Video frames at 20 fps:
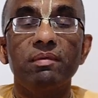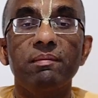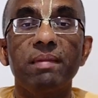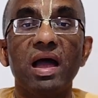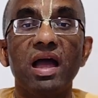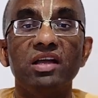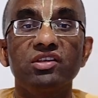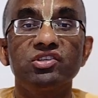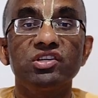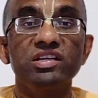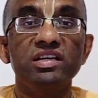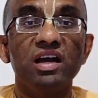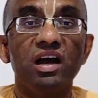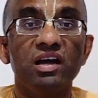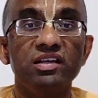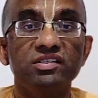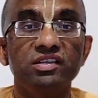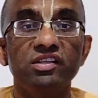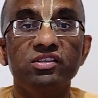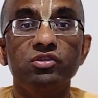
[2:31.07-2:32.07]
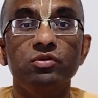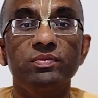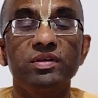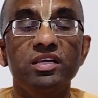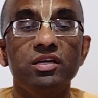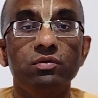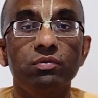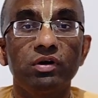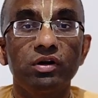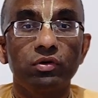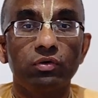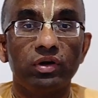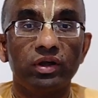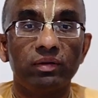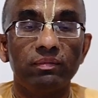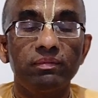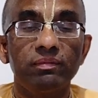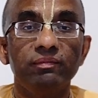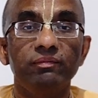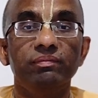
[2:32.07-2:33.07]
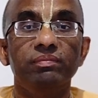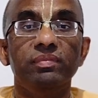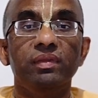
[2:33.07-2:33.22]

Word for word: imagining ourselves to be equal to him,